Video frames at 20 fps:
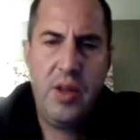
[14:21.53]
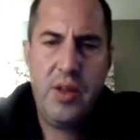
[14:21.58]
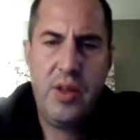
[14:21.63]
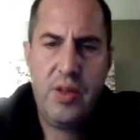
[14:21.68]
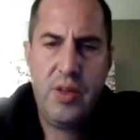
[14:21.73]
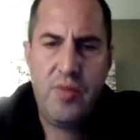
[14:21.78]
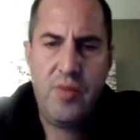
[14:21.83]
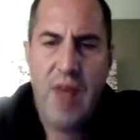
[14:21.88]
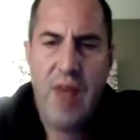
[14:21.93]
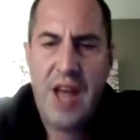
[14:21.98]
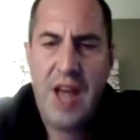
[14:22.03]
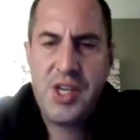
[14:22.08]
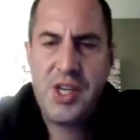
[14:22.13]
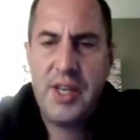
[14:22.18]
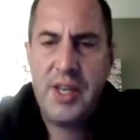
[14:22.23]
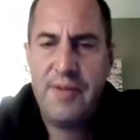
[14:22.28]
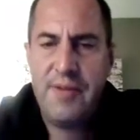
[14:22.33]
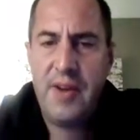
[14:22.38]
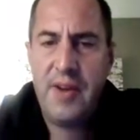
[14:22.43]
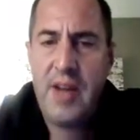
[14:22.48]
Rationing
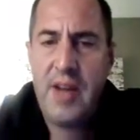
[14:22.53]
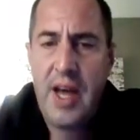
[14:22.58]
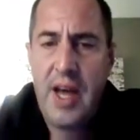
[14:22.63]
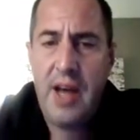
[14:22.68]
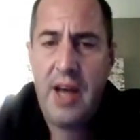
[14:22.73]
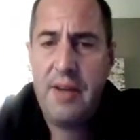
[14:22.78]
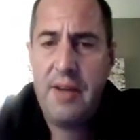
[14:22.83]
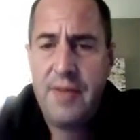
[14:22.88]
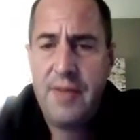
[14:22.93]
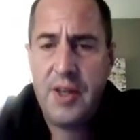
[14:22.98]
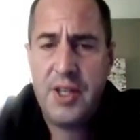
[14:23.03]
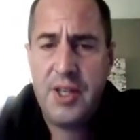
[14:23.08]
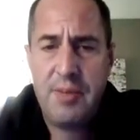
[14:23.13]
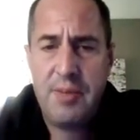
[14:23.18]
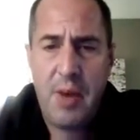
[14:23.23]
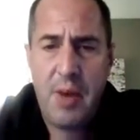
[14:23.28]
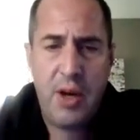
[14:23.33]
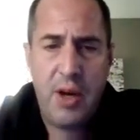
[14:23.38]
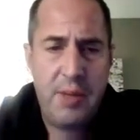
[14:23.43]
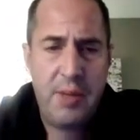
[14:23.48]
function of
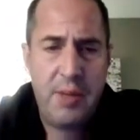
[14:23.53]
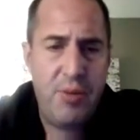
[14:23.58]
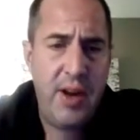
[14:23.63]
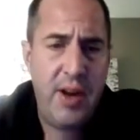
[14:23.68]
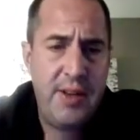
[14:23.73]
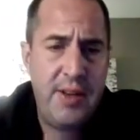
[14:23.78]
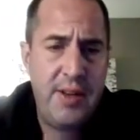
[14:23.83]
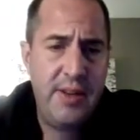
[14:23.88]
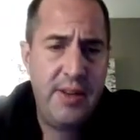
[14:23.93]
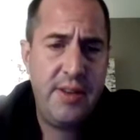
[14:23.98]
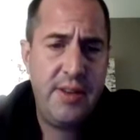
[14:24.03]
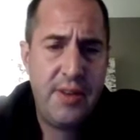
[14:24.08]
market prices.